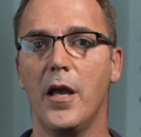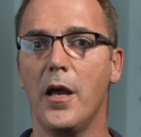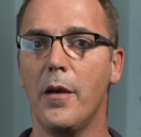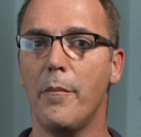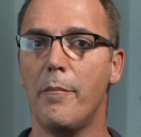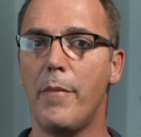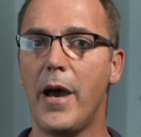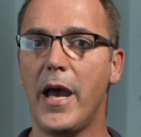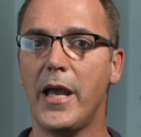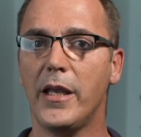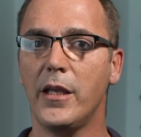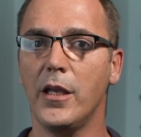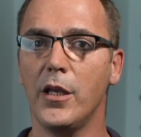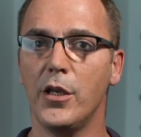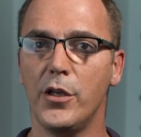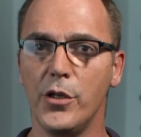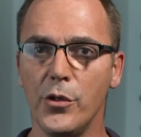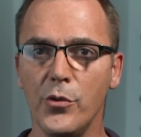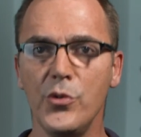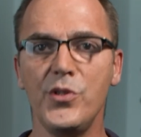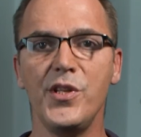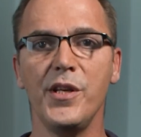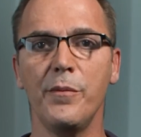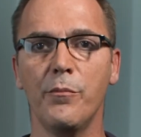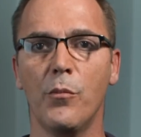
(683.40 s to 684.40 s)
By
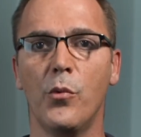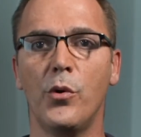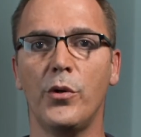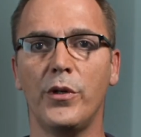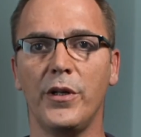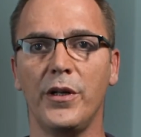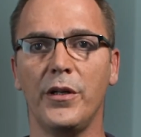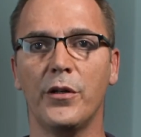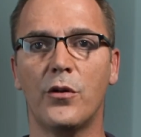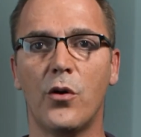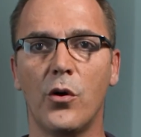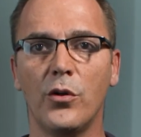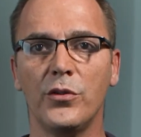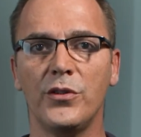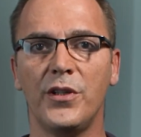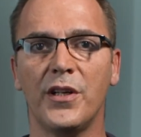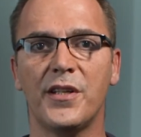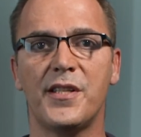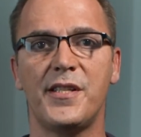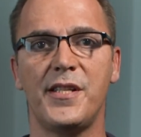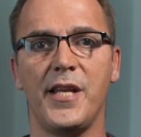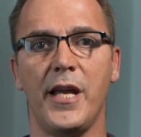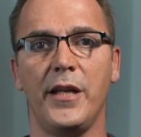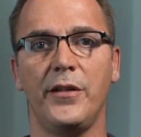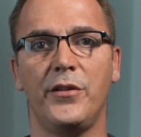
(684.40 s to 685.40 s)
using modern contact
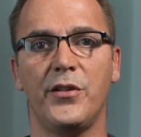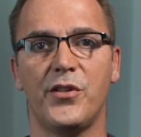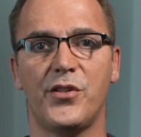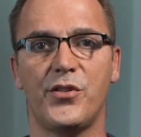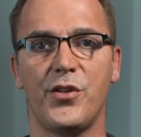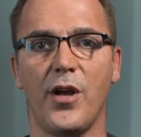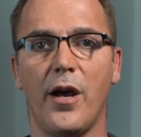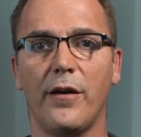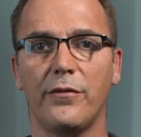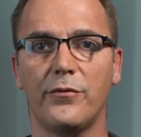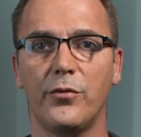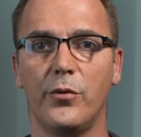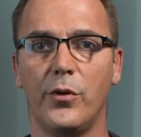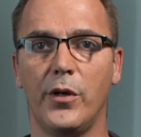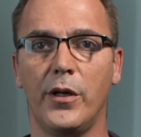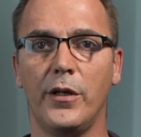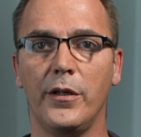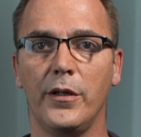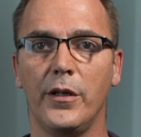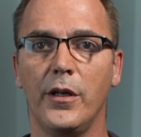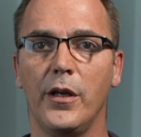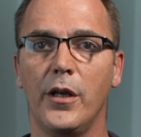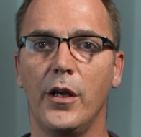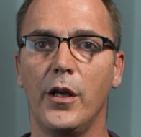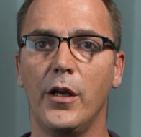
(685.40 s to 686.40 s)
center software,